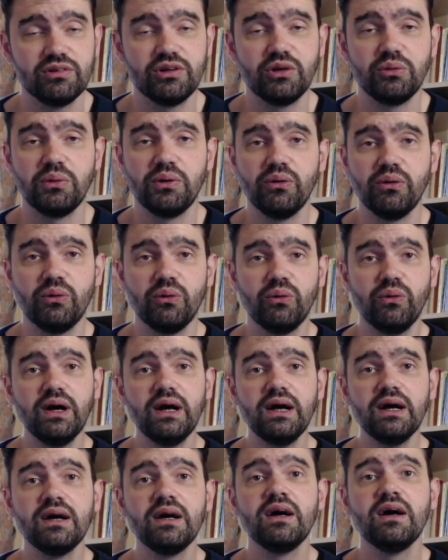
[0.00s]
doing all
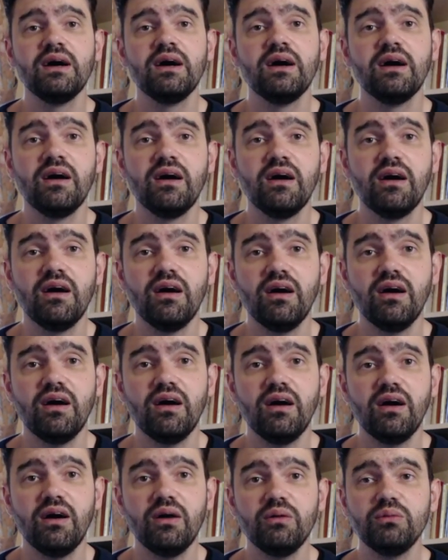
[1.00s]
that,
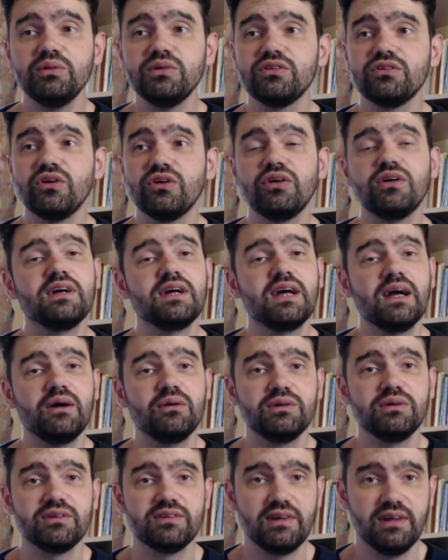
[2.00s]
I was trying to
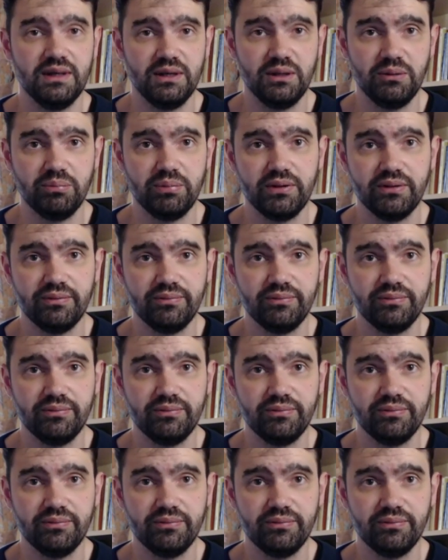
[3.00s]
go to sleep.